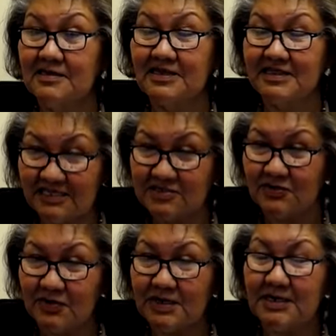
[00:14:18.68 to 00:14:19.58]
that these
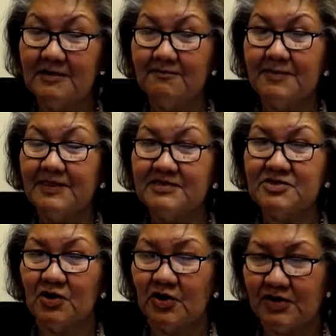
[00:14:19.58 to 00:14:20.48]
are these
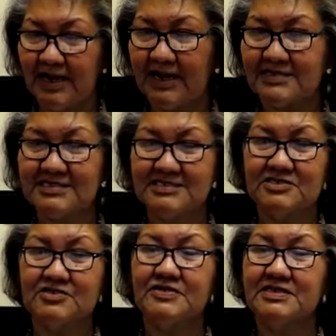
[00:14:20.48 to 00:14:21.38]
are our
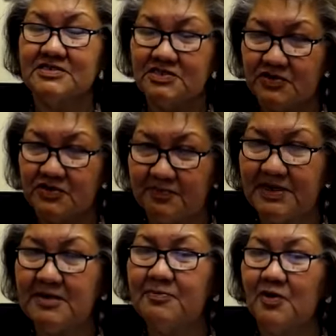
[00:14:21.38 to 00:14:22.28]
ancestors, these are the
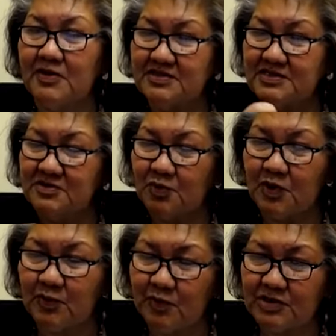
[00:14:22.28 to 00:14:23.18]
people, these are
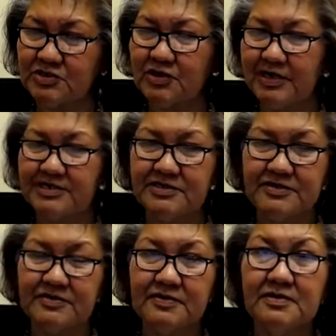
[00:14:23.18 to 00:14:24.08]
what we're trying
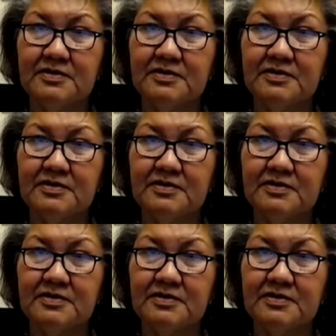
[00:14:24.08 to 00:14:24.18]
to